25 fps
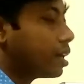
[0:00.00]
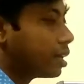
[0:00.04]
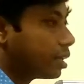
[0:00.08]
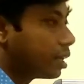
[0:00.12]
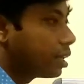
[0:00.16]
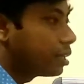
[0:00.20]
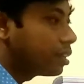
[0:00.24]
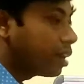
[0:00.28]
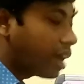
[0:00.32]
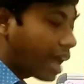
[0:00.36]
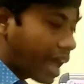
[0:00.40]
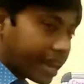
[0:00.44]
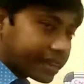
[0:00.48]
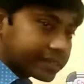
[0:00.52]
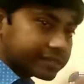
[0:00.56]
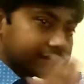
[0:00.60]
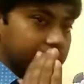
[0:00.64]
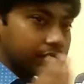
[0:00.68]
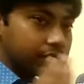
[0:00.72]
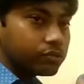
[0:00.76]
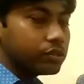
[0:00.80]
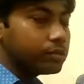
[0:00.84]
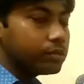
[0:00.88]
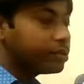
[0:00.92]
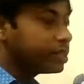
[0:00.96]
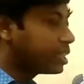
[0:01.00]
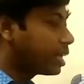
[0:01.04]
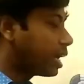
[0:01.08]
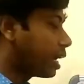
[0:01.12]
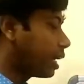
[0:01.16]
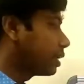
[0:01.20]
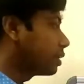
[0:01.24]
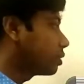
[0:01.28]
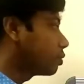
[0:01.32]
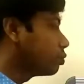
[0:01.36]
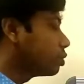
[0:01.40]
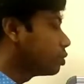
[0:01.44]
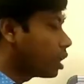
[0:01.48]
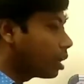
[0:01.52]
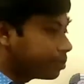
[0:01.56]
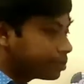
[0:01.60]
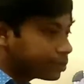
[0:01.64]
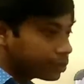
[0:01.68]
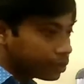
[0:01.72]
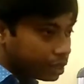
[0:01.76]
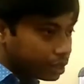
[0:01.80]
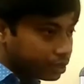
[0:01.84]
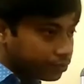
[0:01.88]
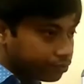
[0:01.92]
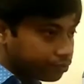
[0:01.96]
Now the answer will be that we have
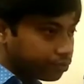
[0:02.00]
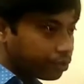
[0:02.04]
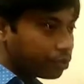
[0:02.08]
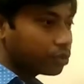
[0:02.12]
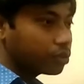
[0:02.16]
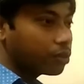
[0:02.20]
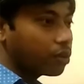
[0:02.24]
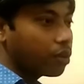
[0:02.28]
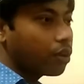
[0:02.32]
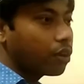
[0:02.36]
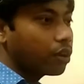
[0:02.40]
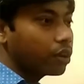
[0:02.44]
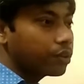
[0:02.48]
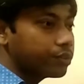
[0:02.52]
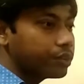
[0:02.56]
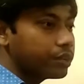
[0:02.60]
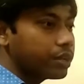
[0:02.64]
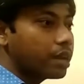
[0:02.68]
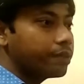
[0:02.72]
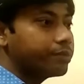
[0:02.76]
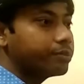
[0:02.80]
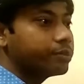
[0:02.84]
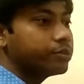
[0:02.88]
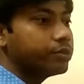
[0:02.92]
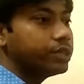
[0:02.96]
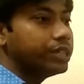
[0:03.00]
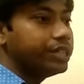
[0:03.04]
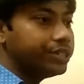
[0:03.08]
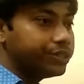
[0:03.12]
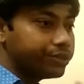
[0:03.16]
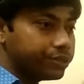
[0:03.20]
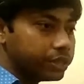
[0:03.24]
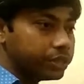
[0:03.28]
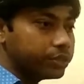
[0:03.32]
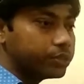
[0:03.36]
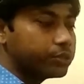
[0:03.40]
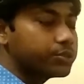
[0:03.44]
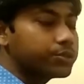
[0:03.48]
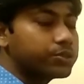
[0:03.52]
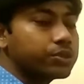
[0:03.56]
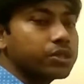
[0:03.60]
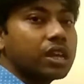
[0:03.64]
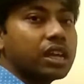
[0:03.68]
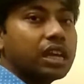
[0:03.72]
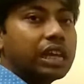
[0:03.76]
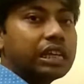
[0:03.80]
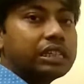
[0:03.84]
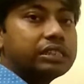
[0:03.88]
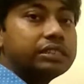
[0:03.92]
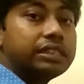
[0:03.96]
to invoke or we have to introduce
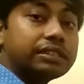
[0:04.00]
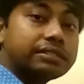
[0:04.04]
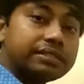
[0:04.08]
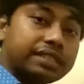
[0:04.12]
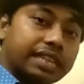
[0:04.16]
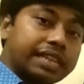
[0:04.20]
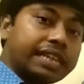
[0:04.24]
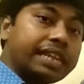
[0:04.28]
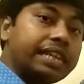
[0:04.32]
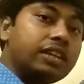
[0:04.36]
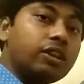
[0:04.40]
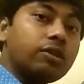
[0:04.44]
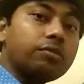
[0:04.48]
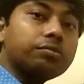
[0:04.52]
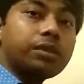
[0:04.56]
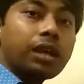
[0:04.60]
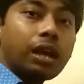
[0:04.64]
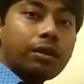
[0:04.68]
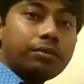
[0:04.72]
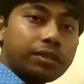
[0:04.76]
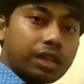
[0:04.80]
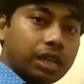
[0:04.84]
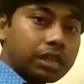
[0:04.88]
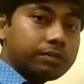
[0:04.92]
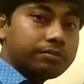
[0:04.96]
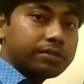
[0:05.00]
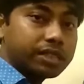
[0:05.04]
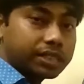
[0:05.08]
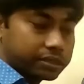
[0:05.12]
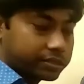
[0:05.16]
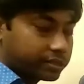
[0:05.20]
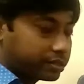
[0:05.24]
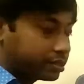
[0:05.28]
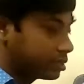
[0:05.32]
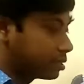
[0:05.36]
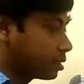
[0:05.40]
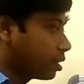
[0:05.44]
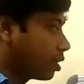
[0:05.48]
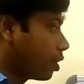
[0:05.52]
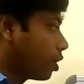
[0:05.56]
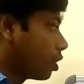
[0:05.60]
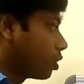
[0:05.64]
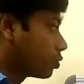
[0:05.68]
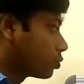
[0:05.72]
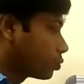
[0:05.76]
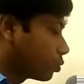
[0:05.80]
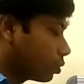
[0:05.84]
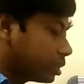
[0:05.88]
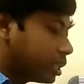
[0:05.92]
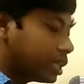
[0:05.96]
the second law of thermodynamics
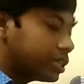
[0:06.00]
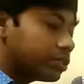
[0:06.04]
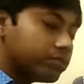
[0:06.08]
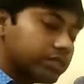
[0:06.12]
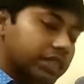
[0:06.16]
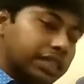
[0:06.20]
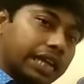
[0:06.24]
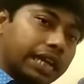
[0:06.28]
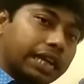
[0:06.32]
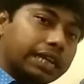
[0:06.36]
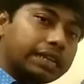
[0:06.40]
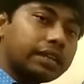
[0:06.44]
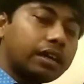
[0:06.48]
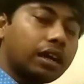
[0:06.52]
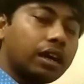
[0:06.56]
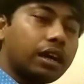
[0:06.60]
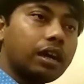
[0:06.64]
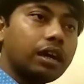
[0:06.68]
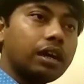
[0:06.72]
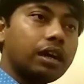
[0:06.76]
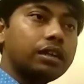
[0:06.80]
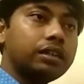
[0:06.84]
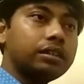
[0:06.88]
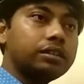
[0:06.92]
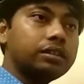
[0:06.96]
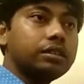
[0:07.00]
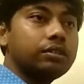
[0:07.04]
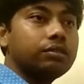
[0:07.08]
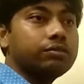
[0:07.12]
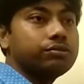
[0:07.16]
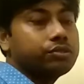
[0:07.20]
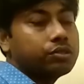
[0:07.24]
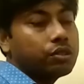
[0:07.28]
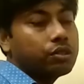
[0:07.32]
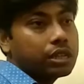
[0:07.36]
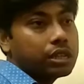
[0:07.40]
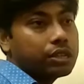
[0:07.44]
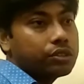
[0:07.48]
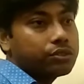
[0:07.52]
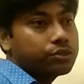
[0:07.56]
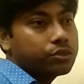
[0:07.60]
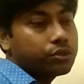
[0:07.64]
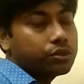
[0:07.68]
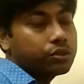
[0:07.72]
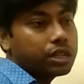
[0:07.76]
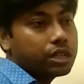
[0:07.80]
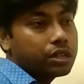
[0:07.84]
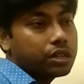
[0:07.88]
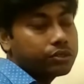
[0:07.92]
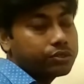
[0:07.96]
so that we can so
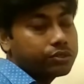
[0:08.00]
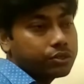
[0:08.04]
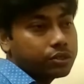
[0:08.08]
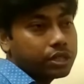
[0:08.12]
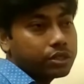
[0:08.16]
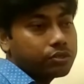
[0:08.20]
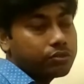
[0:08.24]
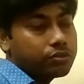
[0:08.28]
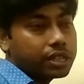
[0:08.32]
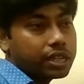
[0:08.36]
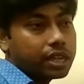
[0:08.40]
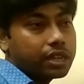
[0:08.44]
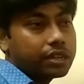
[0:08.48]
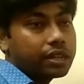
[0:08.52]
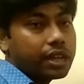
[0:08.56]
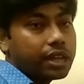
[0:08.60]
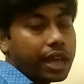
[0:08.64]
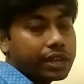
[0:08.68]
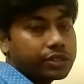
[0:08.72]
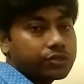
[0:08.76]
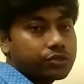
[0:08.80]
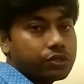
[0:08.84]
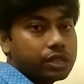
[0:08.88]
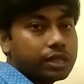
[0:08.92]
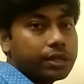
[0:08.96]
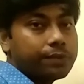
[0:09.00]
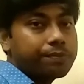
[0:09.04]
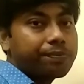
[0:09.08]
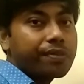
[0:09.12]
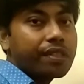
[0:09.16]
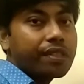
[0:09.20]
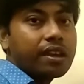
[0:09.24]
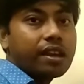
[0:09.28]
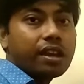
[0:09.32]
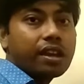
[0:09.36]
that we can actually